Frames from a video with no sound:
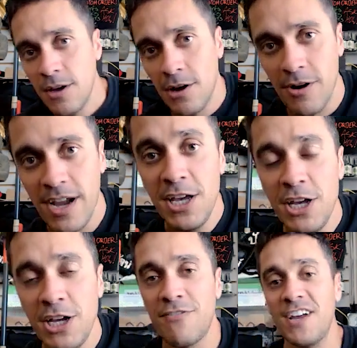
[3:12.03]
All right,
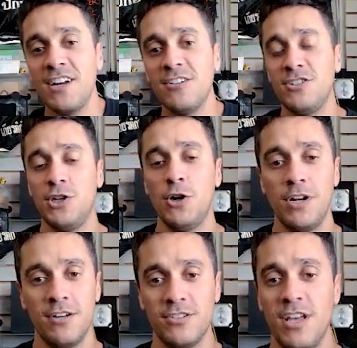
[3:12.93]
your fingernails and
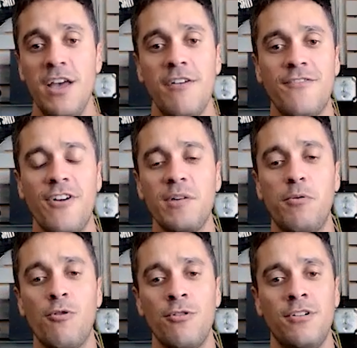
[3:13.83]
toenails, very
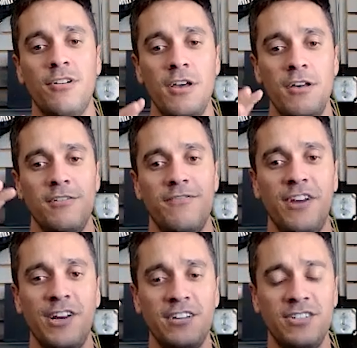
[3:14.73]
important.
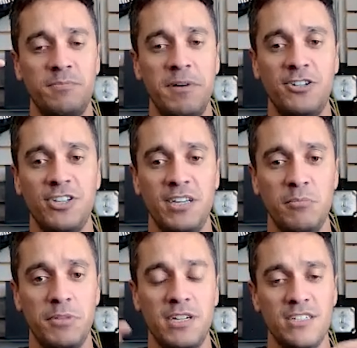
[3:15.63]
Fingernails especially,
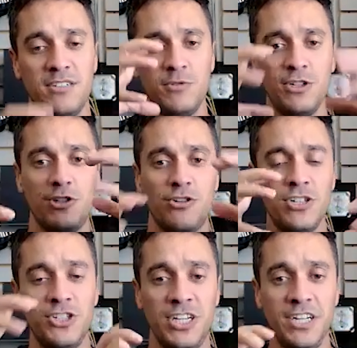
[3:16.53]
because when you're
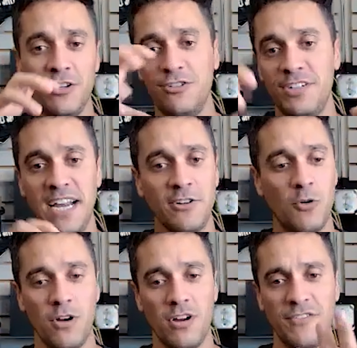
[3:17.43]
clinching or you're doing technical
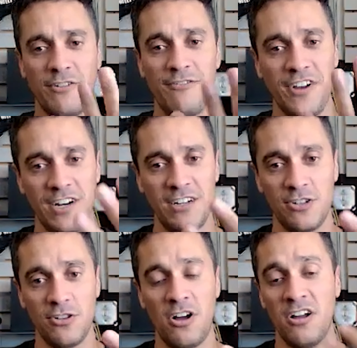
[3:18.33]
work, if your fingernails are
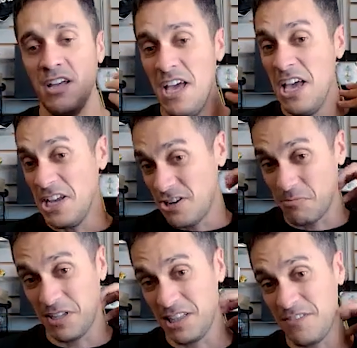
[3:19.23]
long, you're going
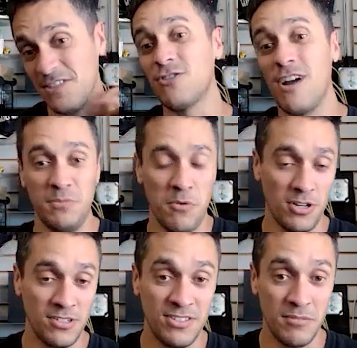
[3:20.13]
to be leaving scratch
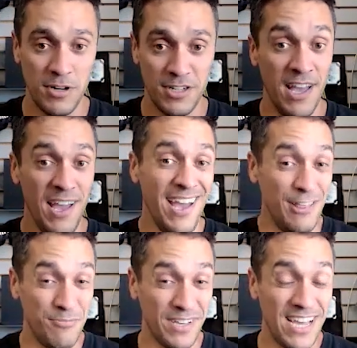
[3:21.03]
marks on somebody.
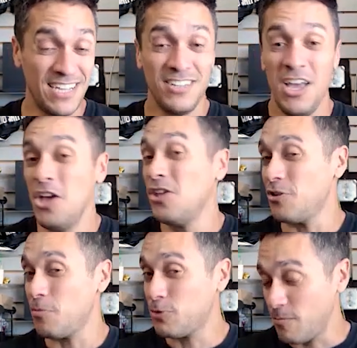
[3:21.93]
Let me guess,
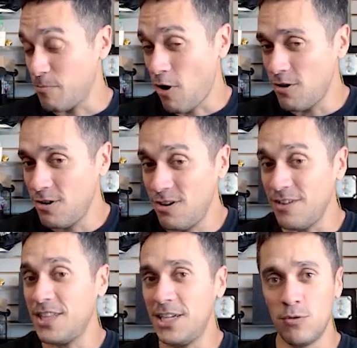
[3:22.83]
their partner,
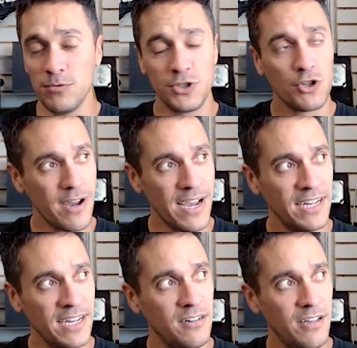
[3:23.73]
if they don't
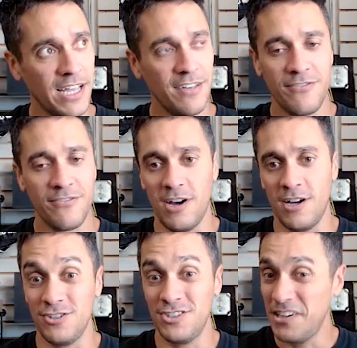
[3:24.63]
train, like if
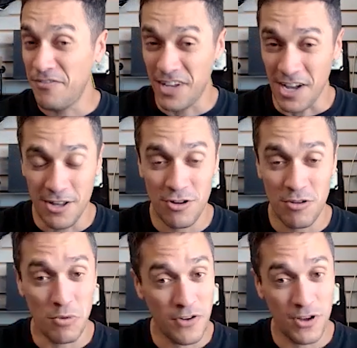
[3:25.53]
their significant other,
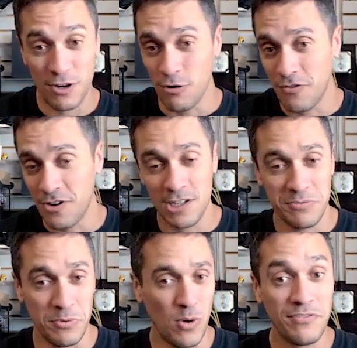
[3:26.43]
boyfriend, girlfriend,
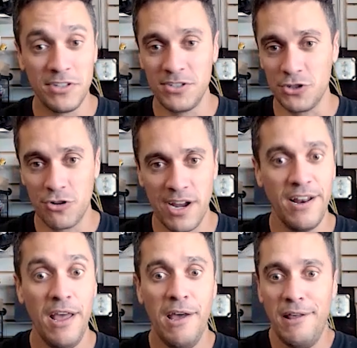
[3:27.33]
husband, wife doesn't
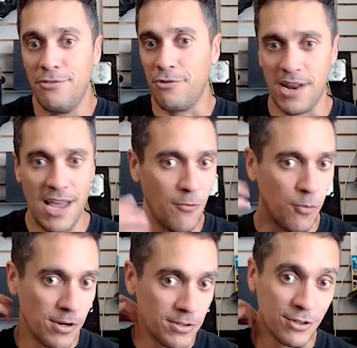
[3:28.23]
train, they're going to have
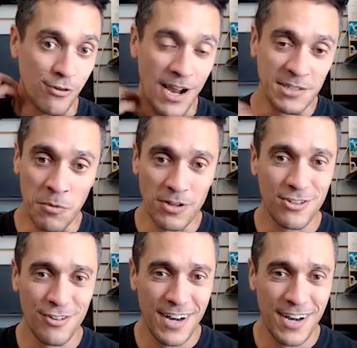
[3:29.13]
weird scratch marks on their